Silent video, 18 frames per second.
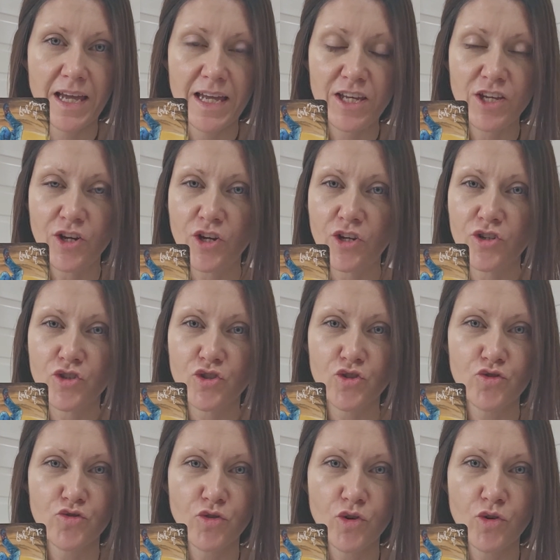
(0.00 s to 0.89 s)
you're going to
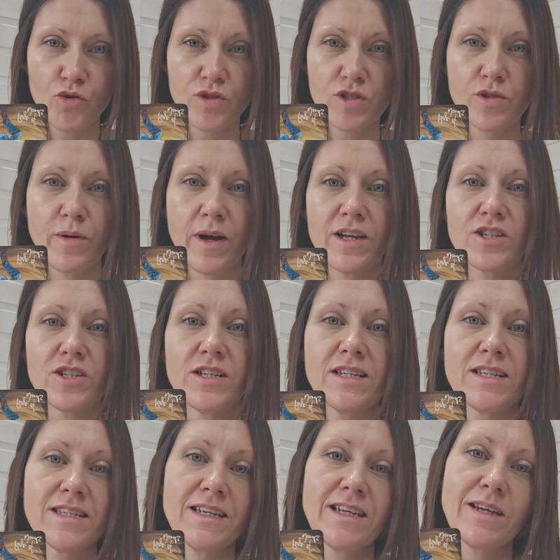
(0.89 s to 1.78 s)
struggle to
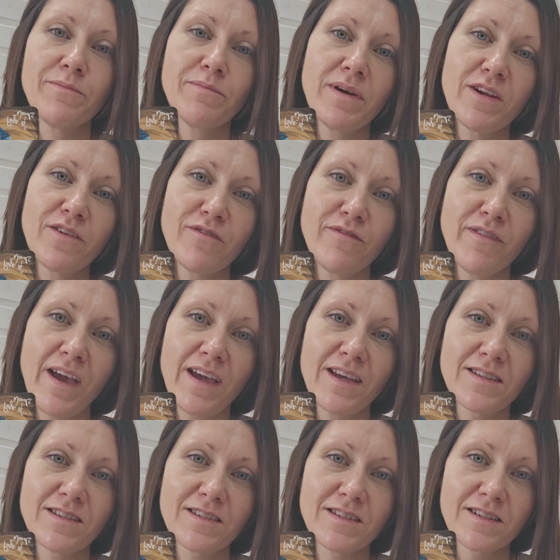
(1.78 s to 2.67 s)
actually see it
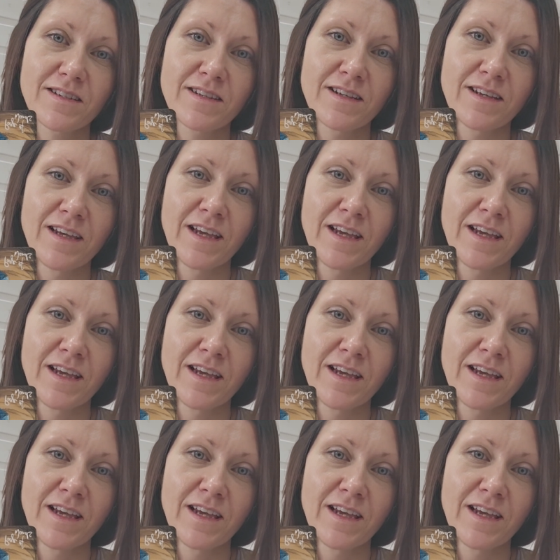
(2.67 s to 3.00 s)
manifest.